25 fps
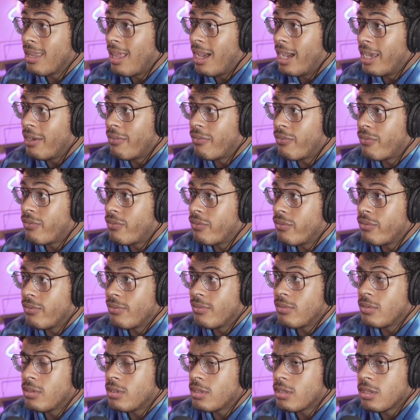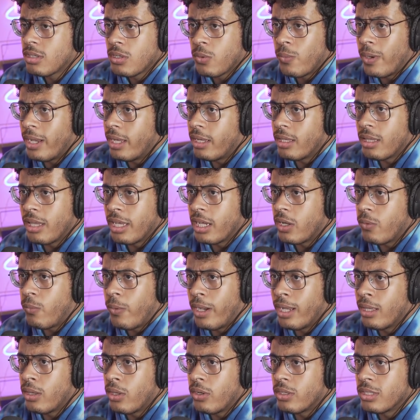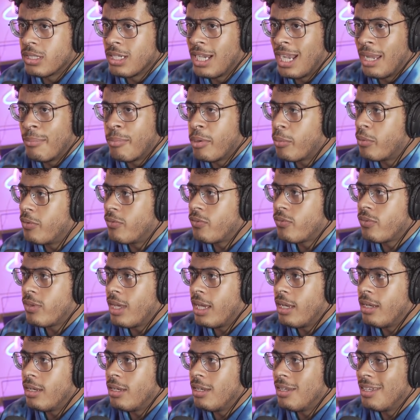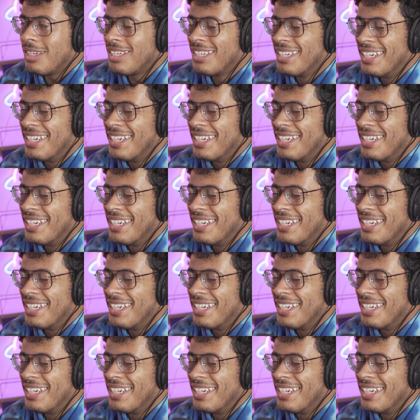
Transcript: life quite like quite a long time, but we've then